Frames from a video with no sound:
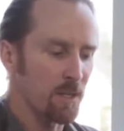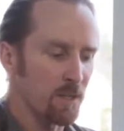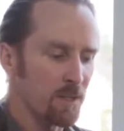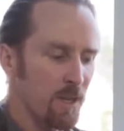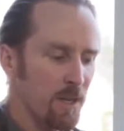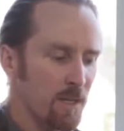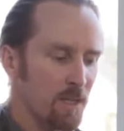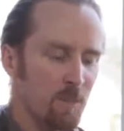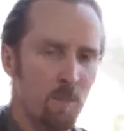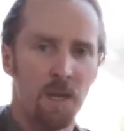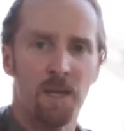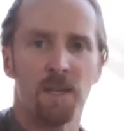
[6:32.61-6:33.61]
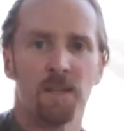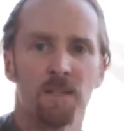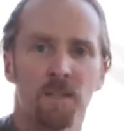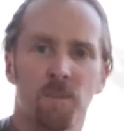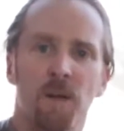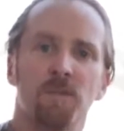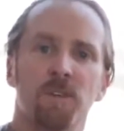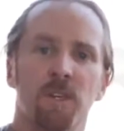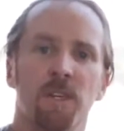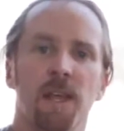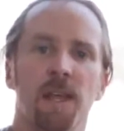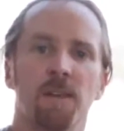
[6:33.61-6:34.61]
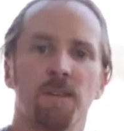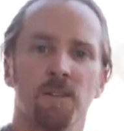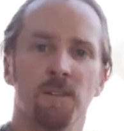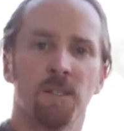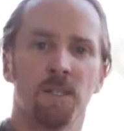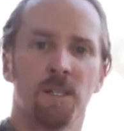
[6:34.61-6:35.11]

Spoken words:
it'll take as many as the buffer can handle.